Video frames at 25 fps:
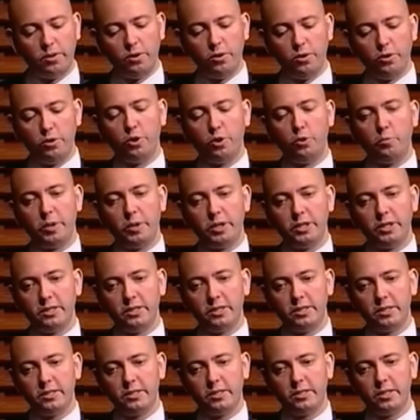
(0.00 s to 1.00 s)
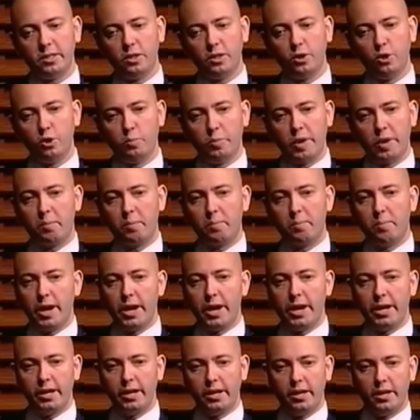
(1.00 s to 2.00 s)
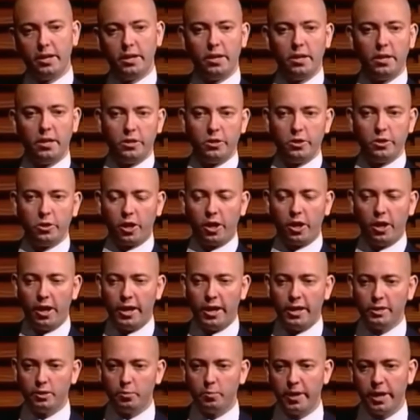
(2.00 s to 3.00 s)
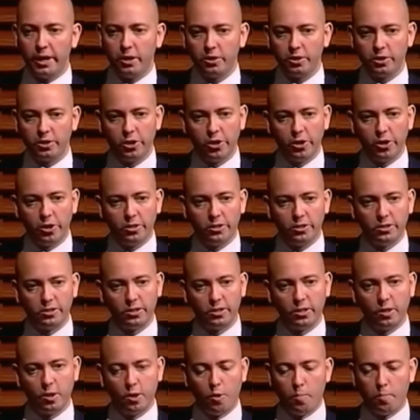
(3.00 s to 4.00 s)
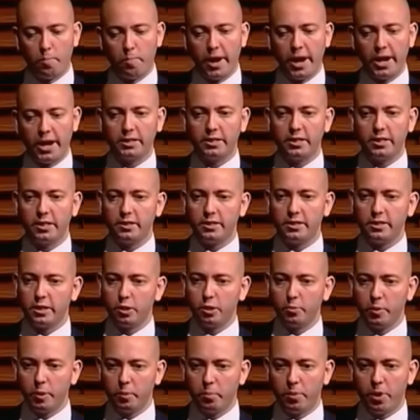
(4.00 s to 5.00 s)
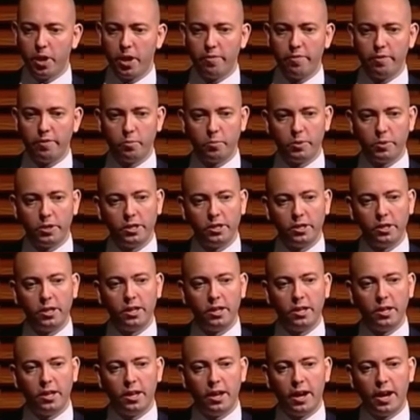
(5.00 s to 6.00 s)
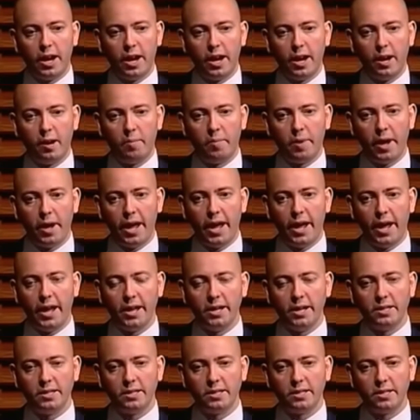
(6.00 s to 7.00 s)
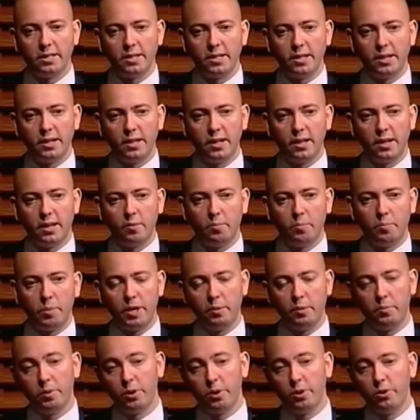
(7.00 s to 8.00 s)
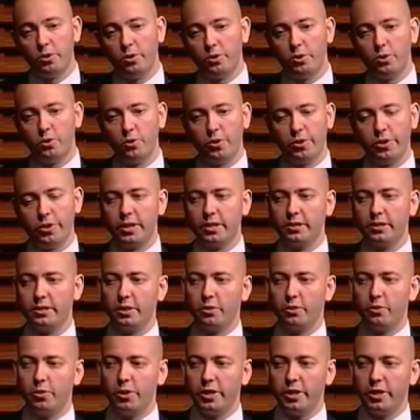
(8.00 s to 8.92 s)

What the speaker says: you do business, you make money, your clients make returns, banks can still be profitable, and people who do things that